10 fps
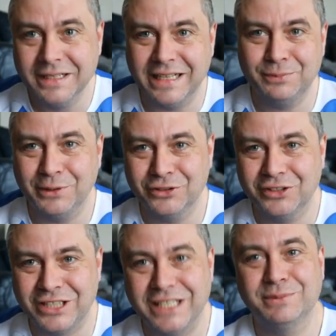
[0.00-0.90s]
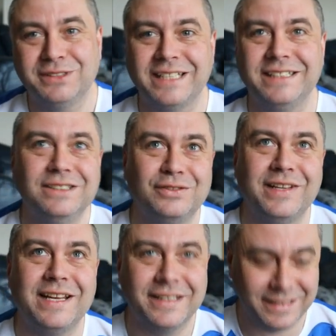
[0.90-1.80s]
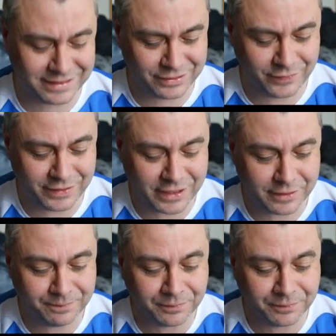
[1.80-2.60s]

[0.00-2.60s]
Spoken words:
That's because I changed my settings at the end of the last video.